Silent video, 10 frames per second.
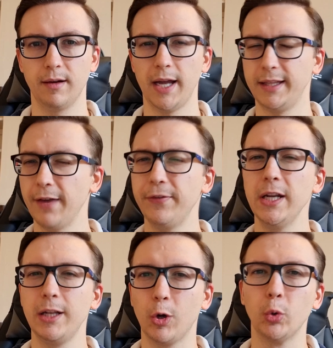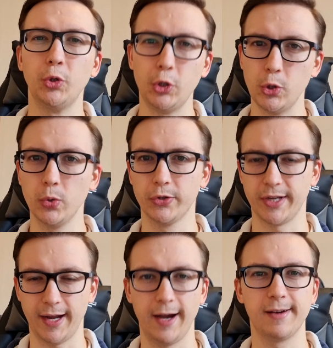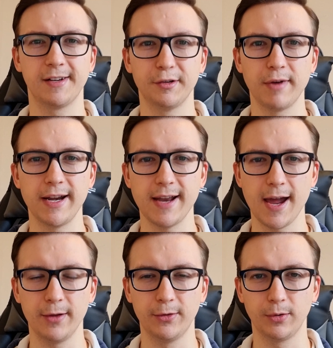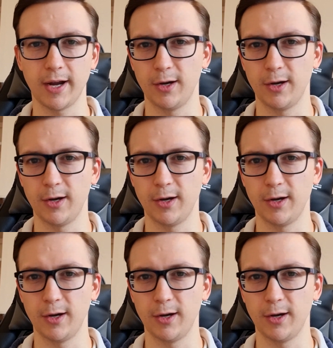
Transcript: I definitely could use a haircut right now to kind